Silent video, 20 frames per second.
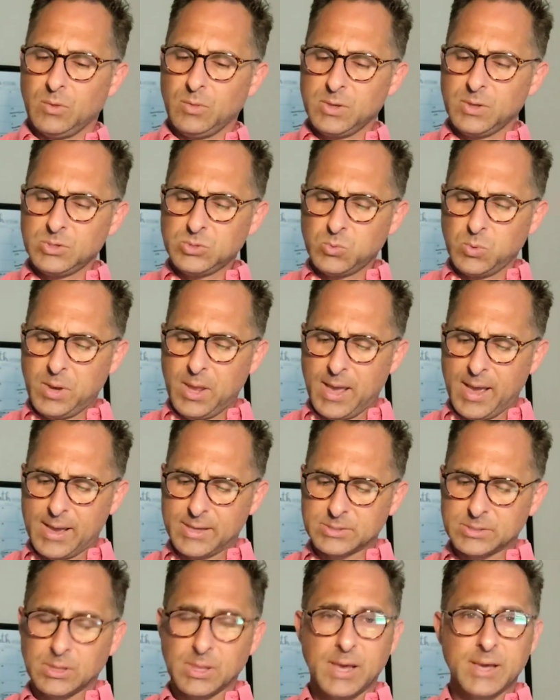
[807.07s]
This one
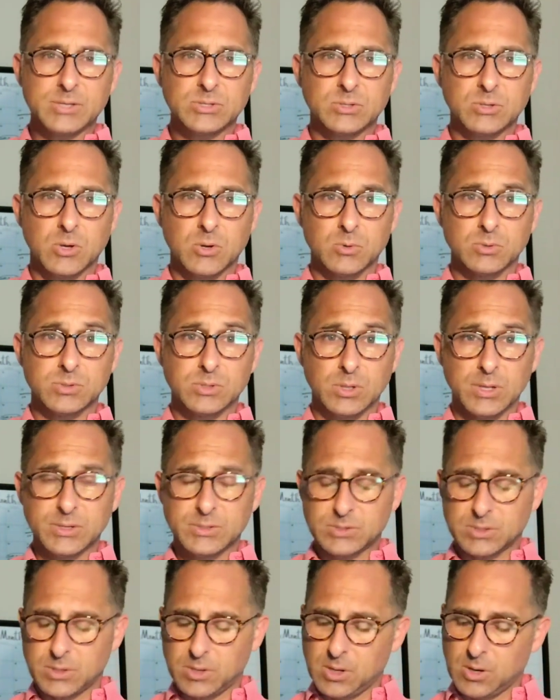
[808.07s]
has less notes
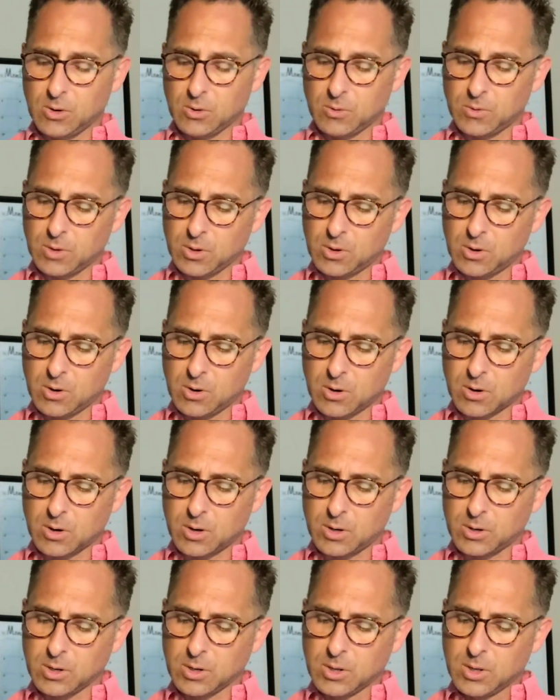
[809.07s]
listed here on the
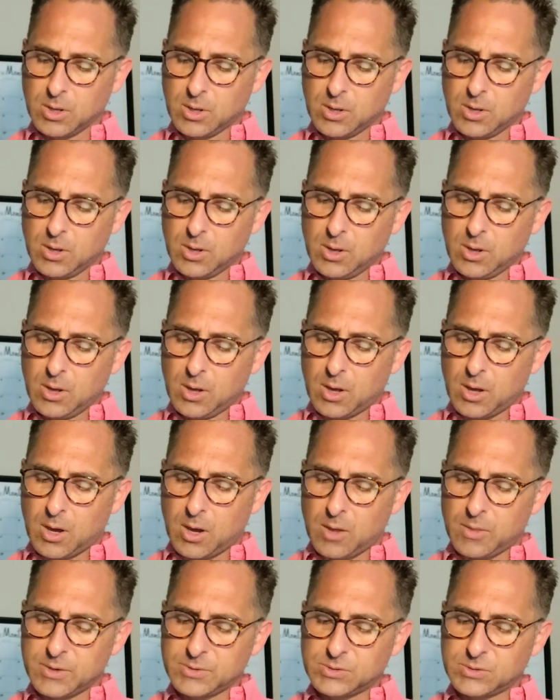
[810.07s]
card.
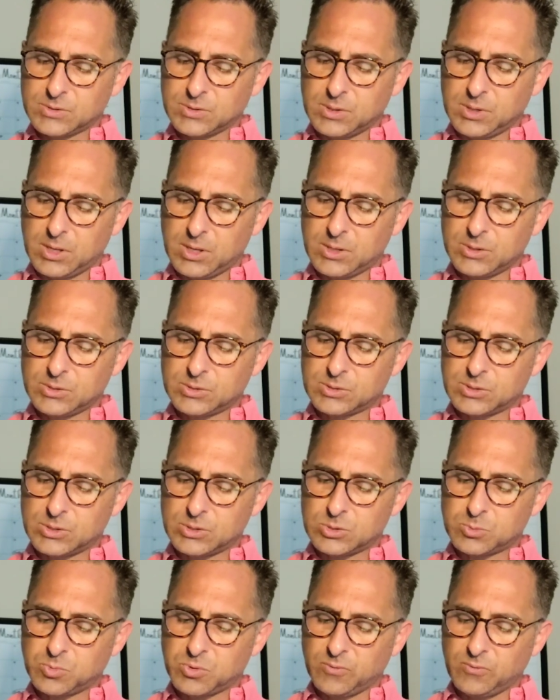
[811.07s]
This is an
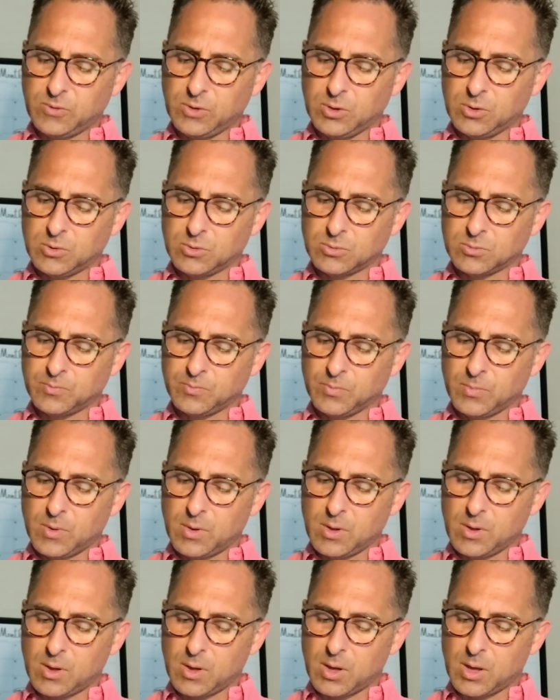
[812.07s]
incense perfume
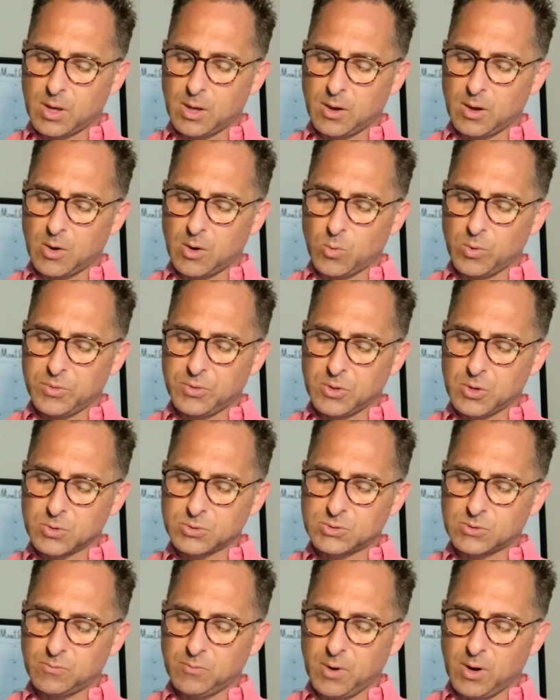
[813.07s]
with
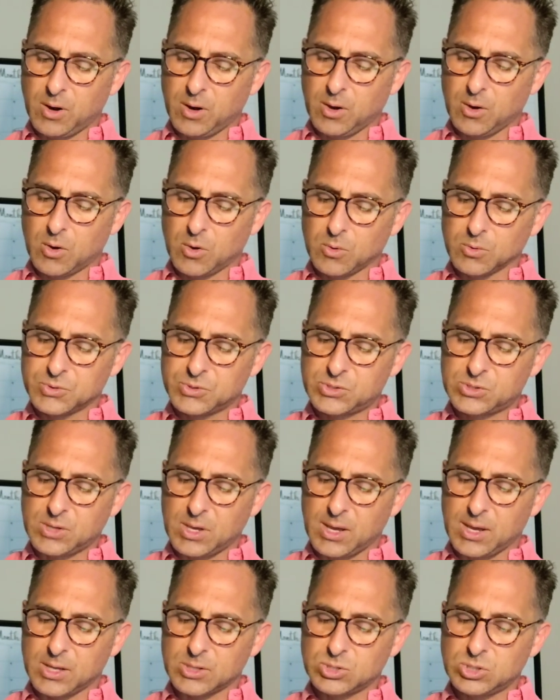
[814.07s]
notes of marigold,
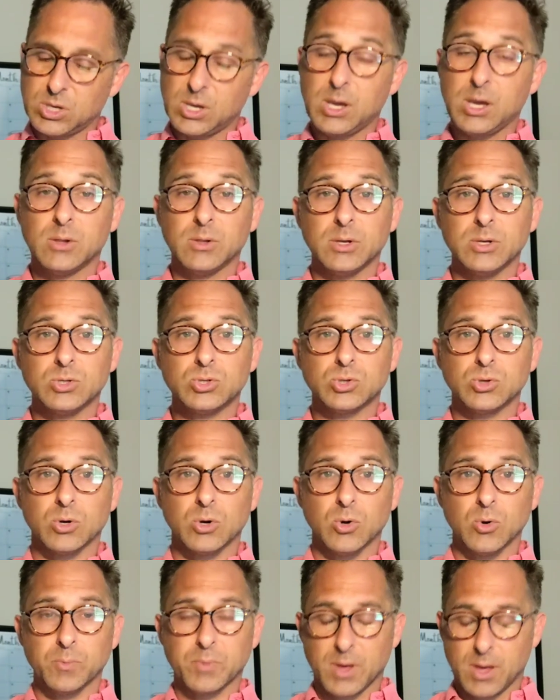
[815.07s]
sage,
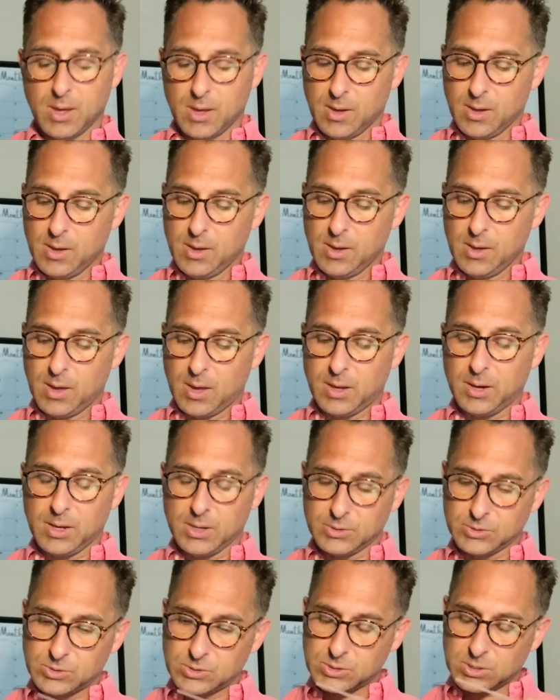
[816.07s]
heliotrope, and
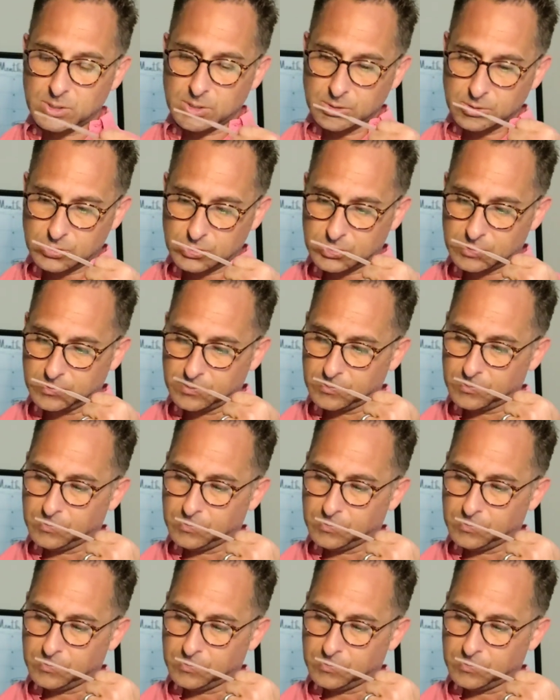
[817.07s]
incense.